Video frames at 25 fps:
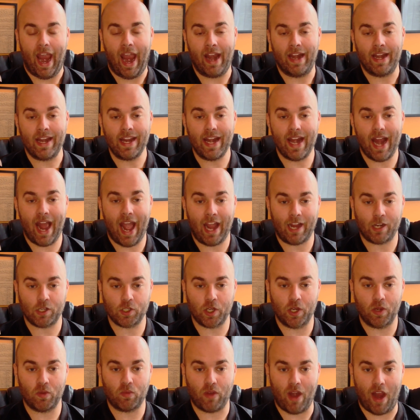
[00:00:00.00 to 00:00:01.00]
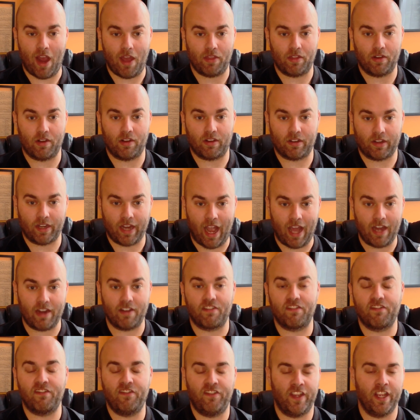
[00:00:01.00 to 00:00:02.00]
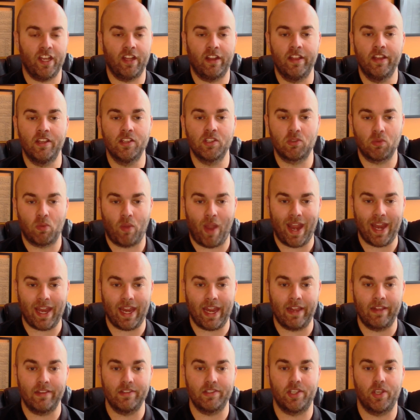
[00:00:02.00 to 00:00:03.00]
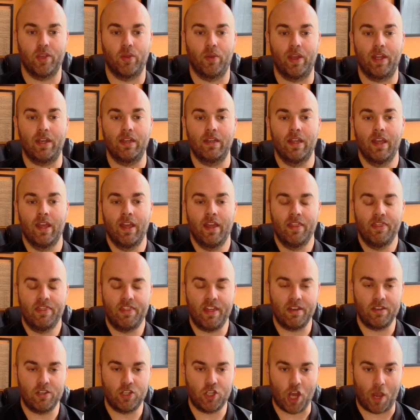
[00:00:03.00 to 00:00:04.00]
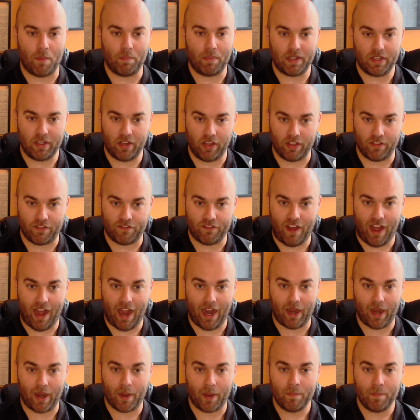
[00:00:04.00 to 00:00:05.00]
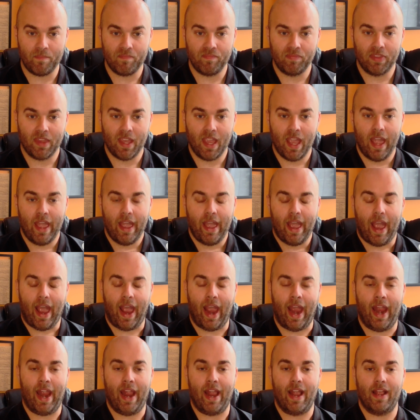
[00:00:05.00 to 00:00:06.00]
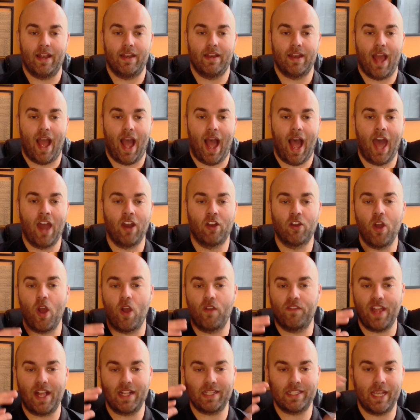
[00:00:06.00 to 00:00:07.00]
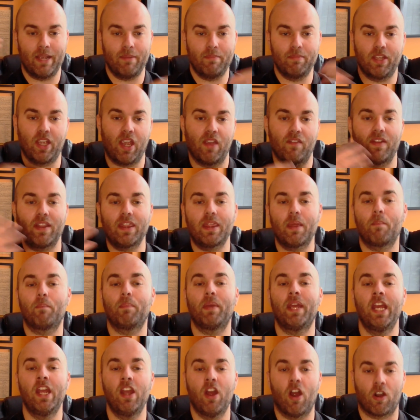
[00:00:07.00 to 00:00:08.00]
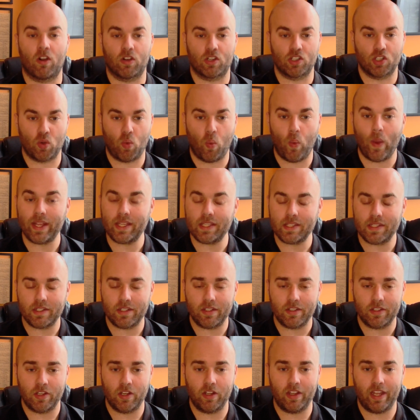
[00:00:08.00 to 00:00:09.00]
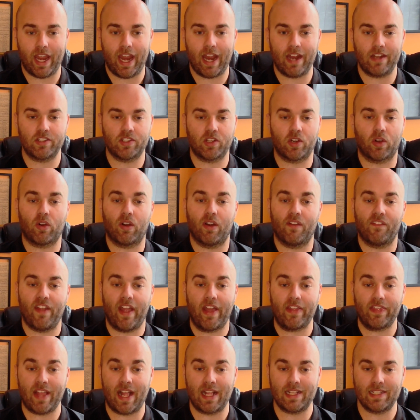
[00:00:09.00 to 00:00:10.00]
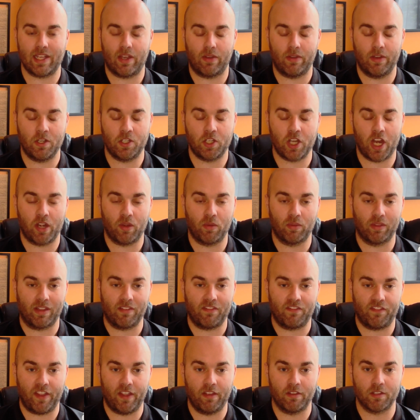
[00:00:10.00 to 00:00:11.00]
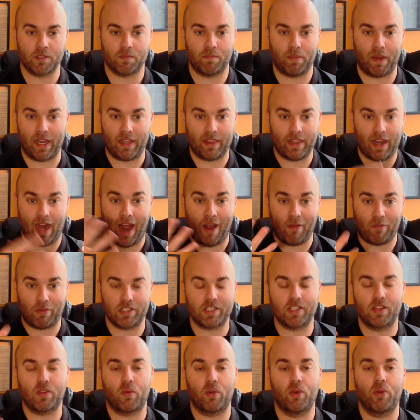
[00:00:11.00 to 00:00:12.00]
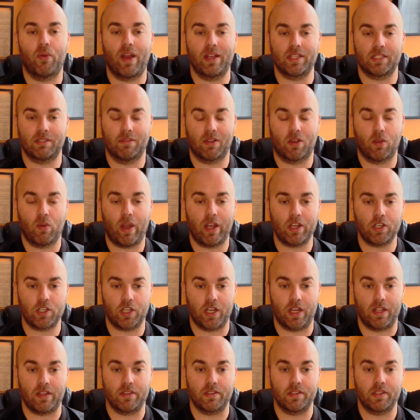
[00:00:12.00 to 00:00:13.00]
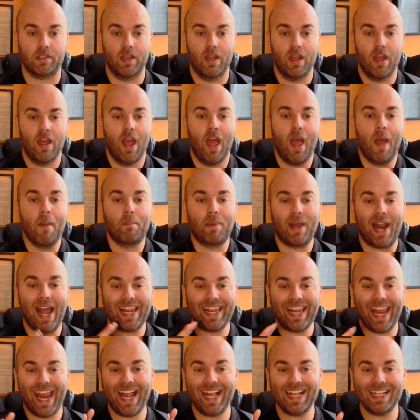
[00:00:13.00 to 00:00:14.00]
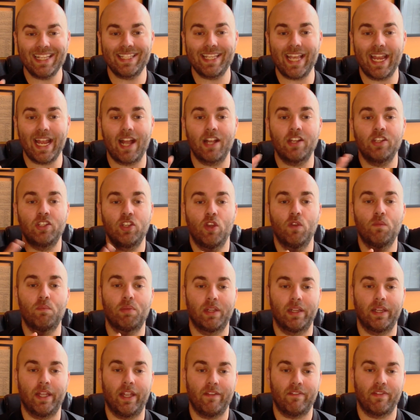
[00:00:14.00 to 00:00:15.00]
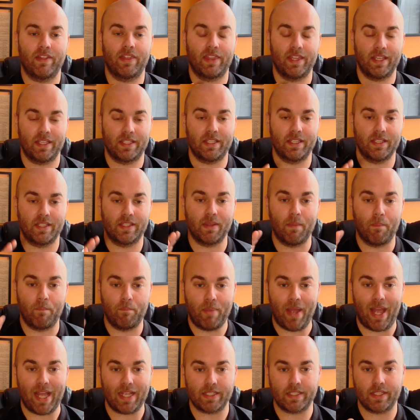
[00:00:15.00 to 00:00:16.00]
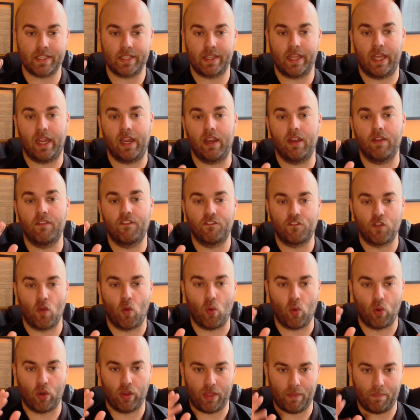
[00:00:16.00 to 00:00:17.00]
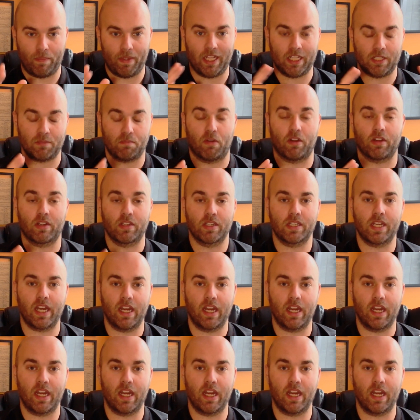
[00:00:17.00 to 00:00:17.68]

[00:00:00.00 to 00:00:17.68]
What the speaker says: and he'd actually rather kind of feel his way into it than jump into the fire. And I don't know if that's him giving the PR twist to the answer or if that's how he genuinely feels, being that I wasn't the one who asked the questions. But I can say I do believe that this is the best thing for the Pittsburgh